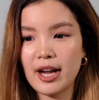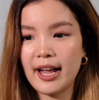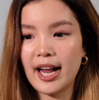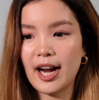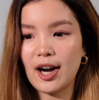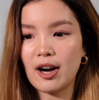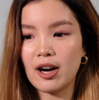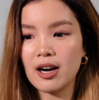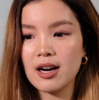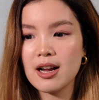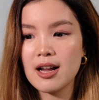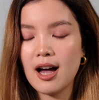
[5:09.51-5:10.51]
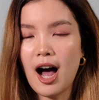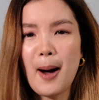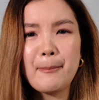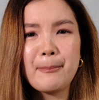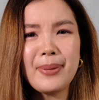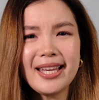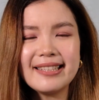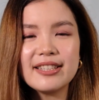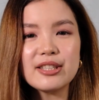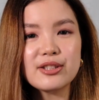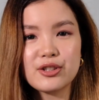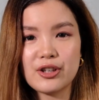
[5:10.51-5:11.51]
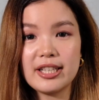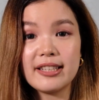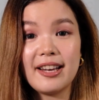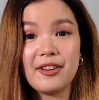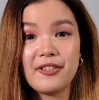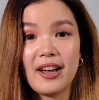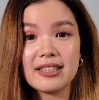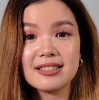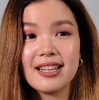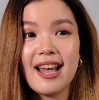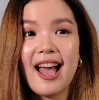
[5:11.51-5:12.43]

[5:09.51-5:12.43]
hair a pin straight effect.